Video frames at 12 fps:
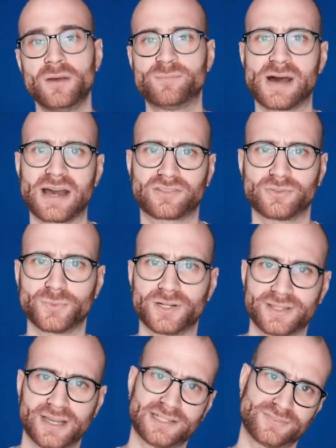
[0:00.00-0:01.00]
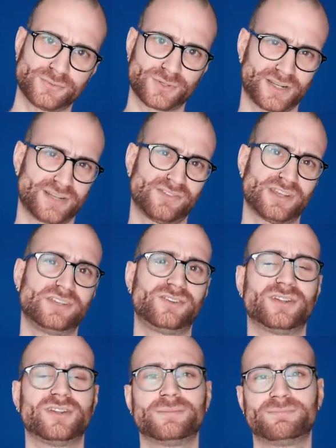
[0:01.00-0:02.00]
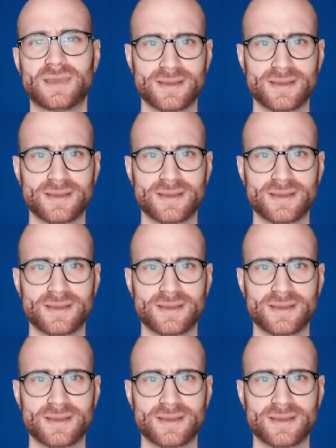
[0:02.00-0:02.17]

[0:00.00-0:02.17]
back the World Health Organization